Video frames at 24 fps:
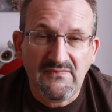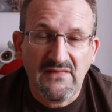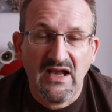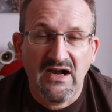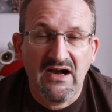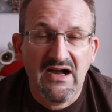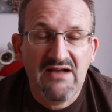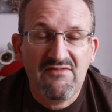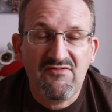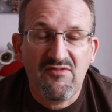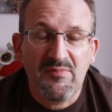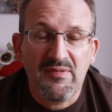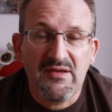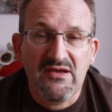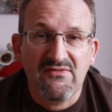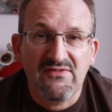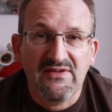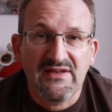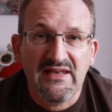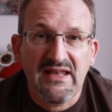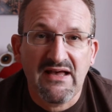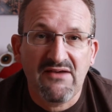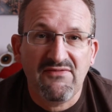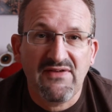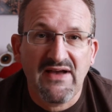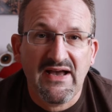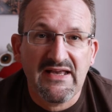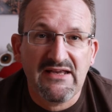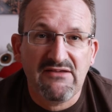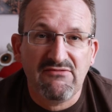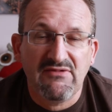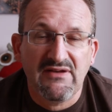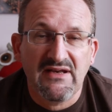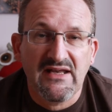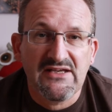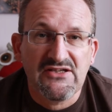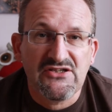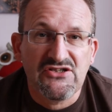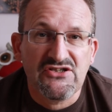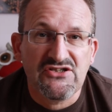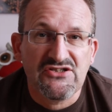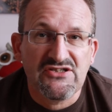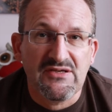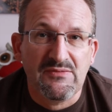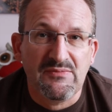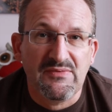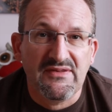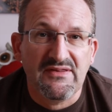I have a bit of a love-hate
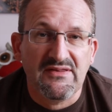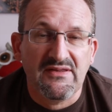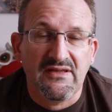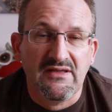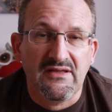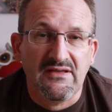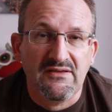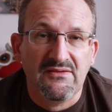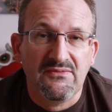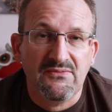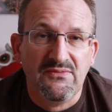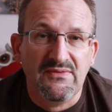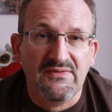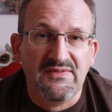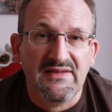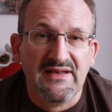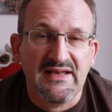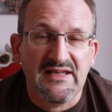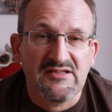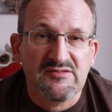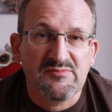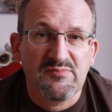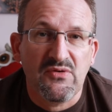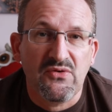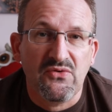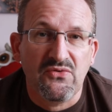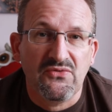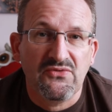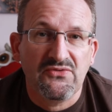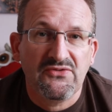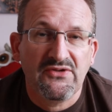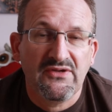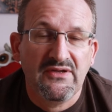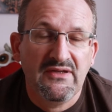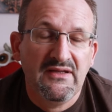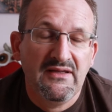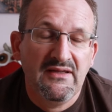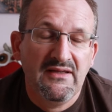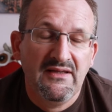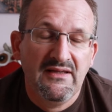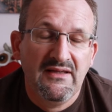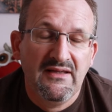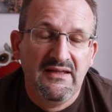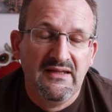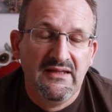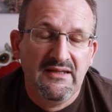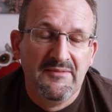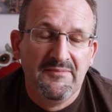relationship with the Les Pauls.
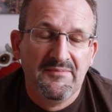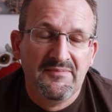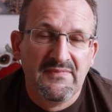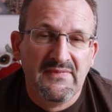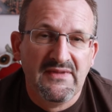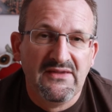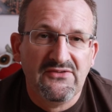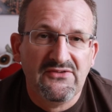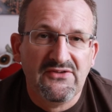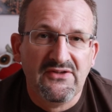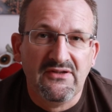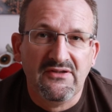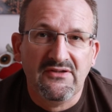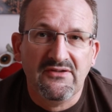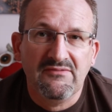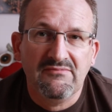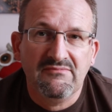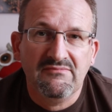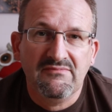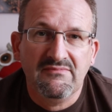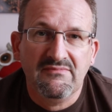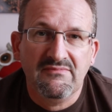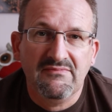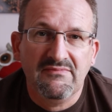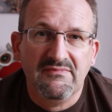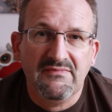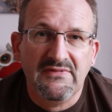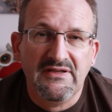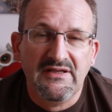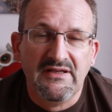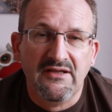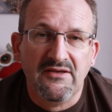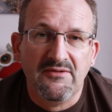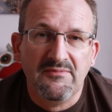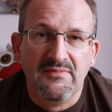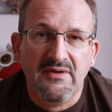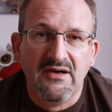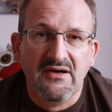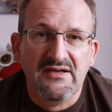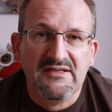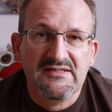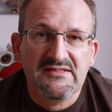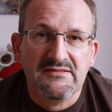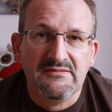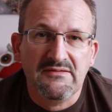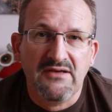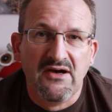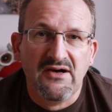Is that, you know,
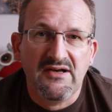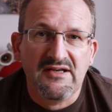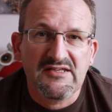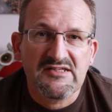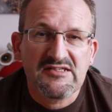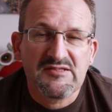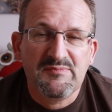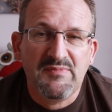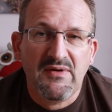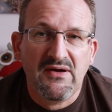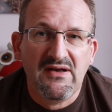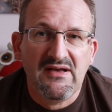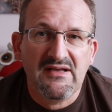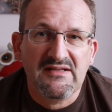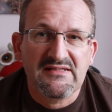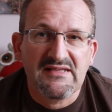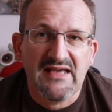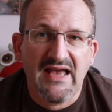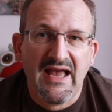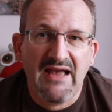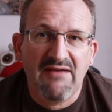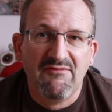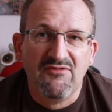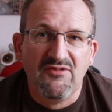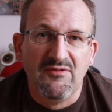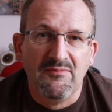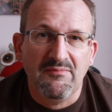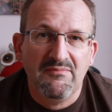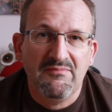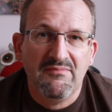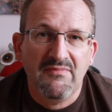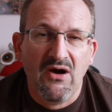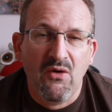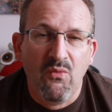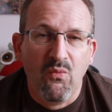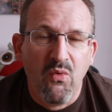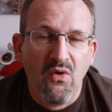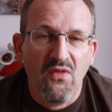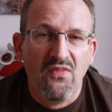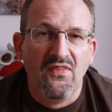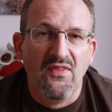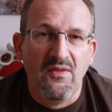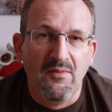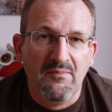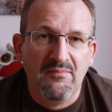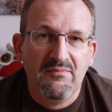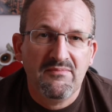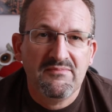I aspire to have them. I want
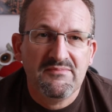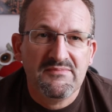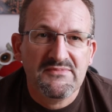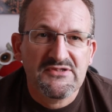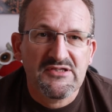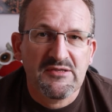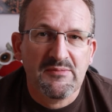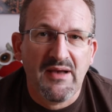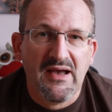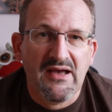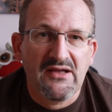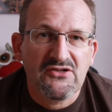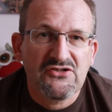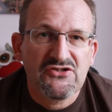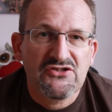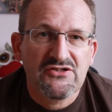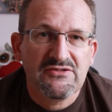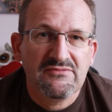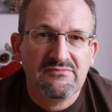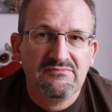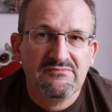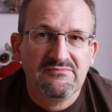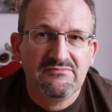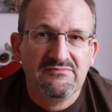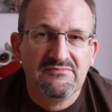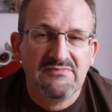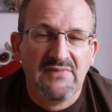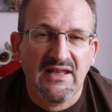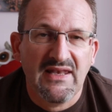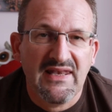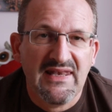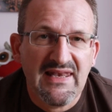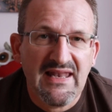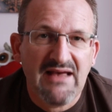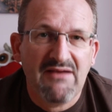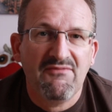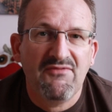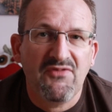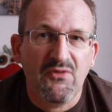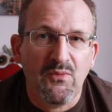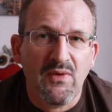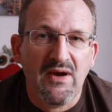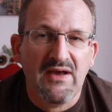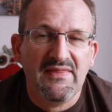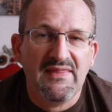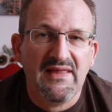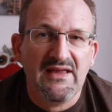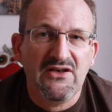them so much. I love the
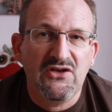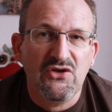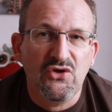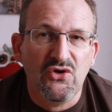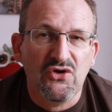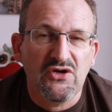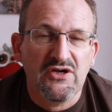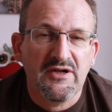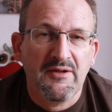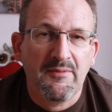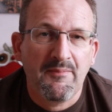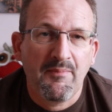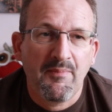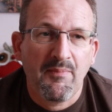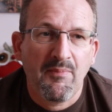way they look.